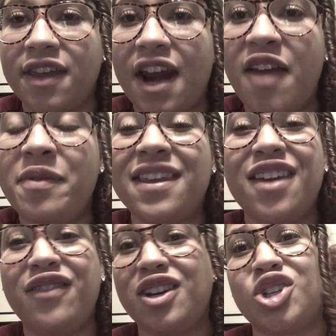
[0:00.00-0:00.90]
and I've been
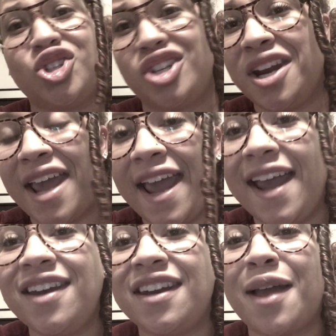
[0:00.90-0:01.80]
given a shitty
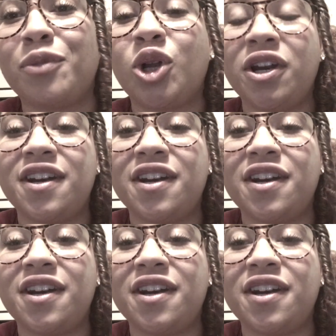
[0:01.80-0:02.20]
hand, and I'm learning